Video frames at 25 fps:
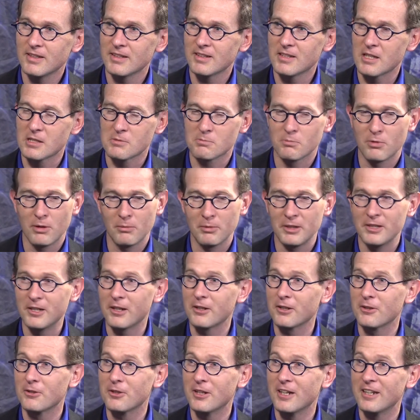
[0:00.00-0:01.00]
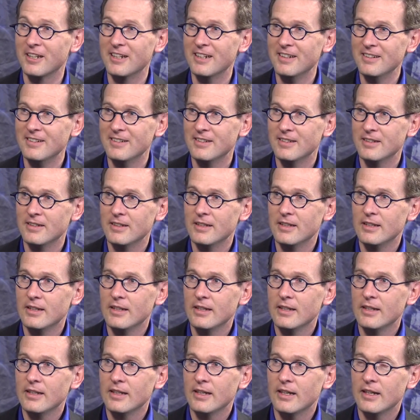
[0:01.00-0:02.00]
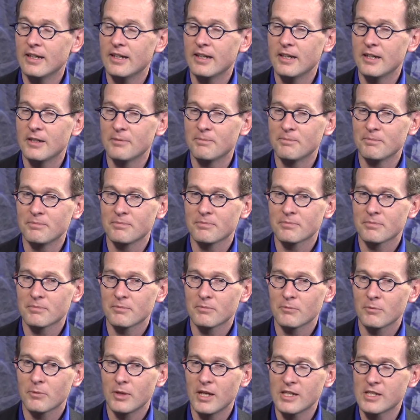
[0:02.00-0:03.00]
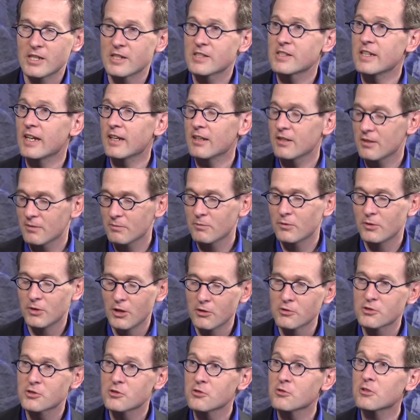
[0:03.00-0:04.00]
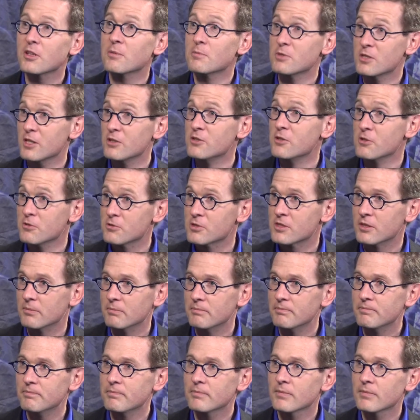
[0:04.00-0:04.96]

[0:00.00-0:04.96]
That's probably not a good idea. Mm-hmm. As I say, don't sue them, seduce them.